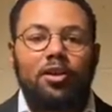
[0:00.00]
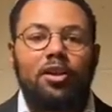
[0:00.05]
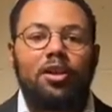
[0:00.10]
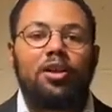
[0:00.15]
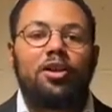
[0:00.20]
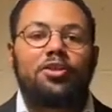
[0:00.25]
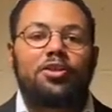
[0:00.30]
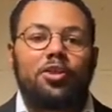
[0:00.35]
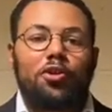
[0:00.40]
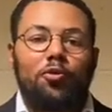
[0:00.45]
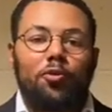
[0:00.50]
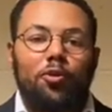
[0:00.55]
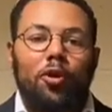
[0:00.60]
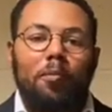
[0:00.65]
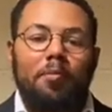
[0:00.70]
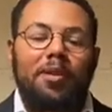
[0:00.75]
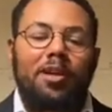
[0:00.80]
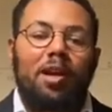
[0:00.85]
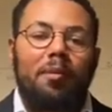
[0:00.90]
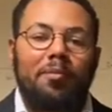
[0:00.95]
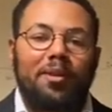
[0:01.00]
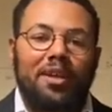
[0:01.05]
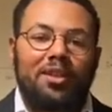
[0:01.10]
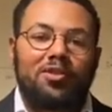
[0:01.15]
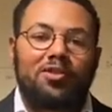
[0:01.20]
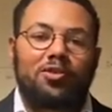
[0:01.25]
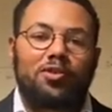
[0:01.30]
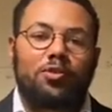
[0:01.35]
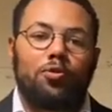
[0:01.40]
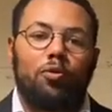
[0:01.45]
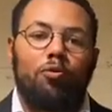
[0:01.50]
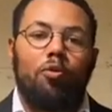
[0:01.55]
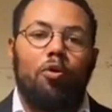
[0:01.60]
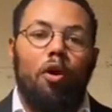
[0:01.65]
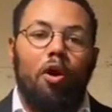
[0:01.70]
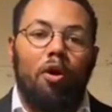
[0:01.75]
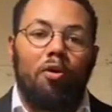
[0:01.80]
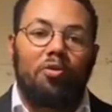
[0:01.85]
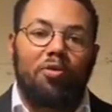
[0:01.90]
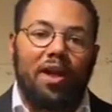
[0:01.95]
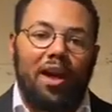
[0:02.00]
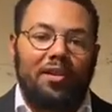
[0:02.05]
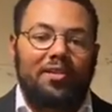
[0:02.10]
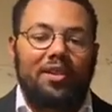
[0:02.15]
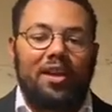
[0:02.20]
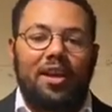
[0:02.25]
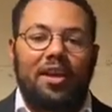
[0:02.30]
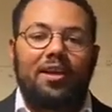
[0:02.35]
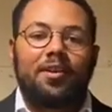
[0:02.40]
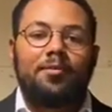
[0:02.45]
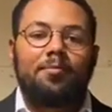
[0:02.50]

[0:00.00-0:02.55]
so you'll not be coming into school on that day.